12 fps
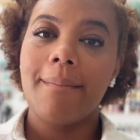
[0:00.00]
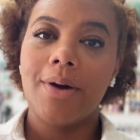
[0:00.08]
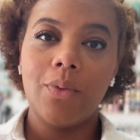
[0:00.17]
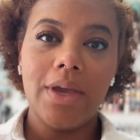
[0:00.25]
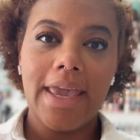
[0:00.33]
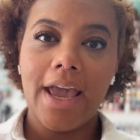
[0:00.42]

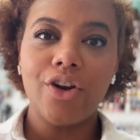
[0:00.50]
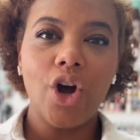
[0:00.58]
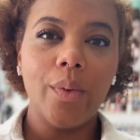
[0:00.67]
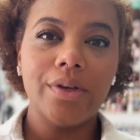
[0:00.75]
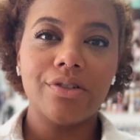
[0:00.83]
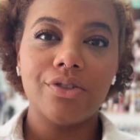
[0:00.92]
but we can't
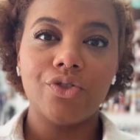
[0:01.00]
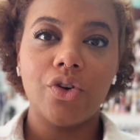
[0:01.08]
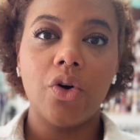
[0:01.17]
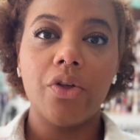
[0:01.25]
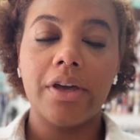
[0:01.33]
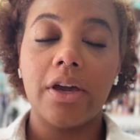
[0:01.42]
always
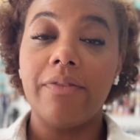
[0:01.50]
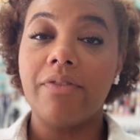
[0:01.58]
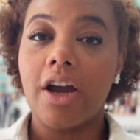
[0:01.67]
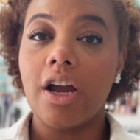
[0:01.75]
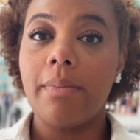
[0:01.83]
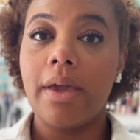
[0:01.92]
control the
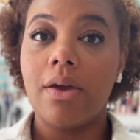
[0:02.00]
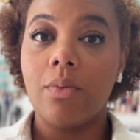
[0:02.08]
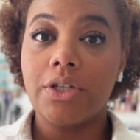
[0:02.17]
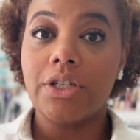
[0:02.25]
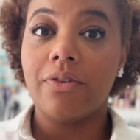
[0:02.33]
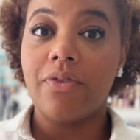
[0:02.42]
environment in
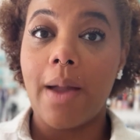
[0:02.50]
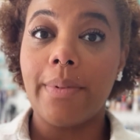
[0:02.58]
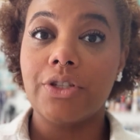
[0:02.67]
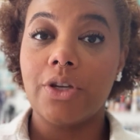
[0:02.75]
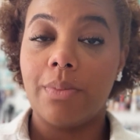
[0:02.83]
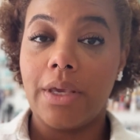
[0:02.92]
which our
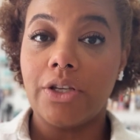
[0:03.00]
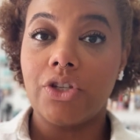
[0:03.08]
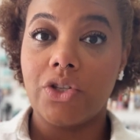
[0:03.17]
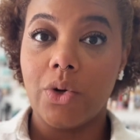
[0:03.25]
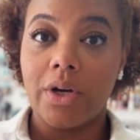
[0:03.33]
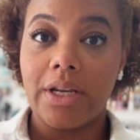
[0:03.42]
fabrics are being
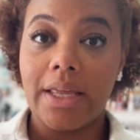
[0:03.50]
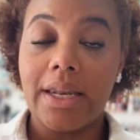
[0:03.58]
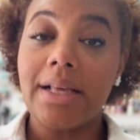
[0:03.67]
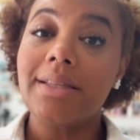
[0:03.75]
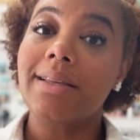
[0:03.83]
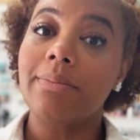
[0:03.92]
stored
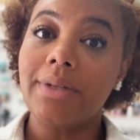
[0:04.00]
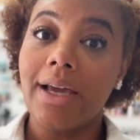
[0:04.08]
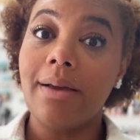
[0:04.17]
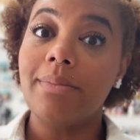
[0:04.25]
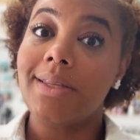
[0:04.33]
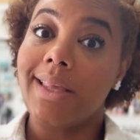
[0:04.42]
in, and
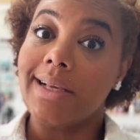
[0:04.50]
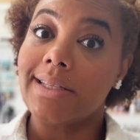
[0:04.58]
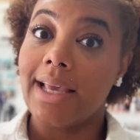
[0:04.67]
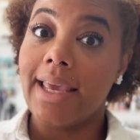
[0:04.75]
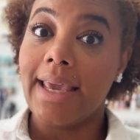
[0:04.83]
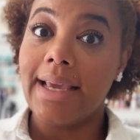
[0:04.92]
sometimes
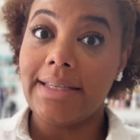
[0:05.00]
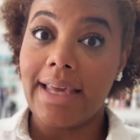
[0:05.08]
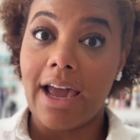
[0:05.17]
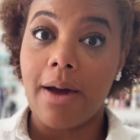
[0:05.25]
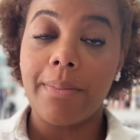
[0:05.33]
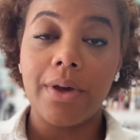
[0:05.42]
things can get
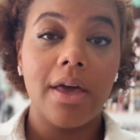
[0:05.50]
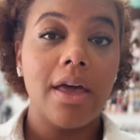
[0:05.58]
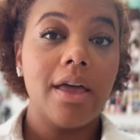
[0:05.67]
damp.